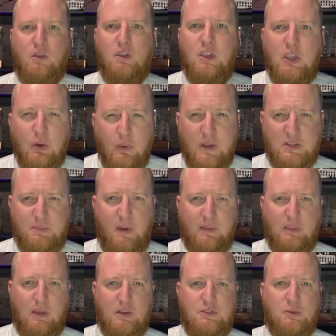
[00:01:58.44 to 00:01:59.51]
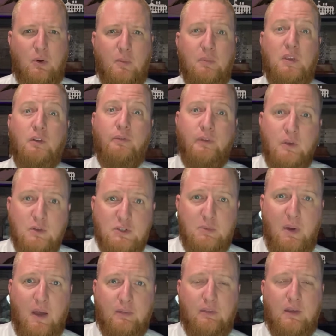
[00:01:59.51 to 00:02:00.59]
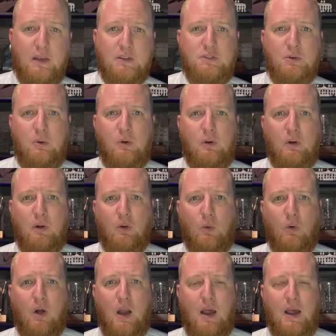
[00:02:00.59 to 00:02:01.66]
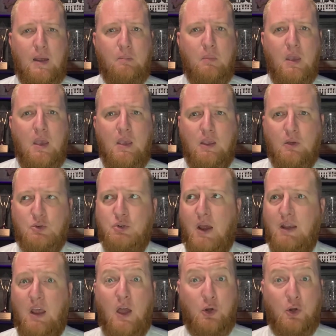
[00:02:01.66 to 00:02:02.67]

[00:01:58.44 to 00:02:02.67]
curious about this, or I'm confused about this, or I'm trying to